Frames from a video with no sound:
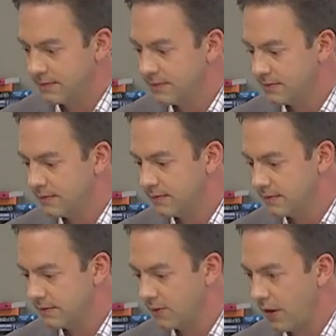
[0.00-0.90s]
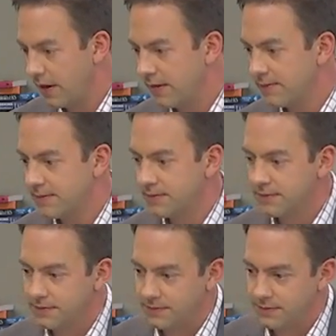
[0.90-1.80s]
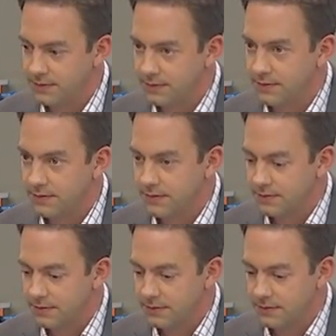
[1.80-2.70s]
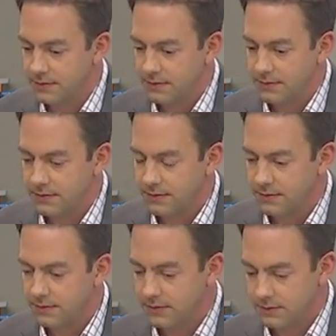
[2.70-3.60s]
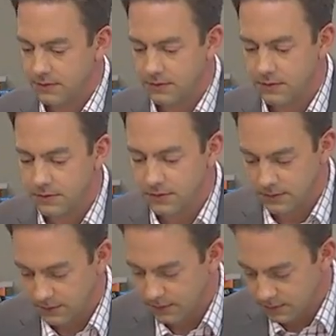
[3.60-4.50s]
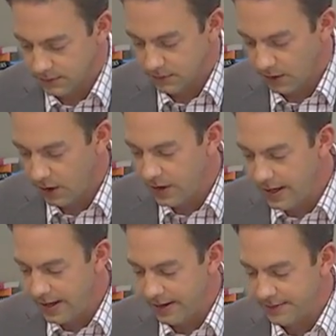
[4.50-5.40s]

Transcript: This person isn't speaking.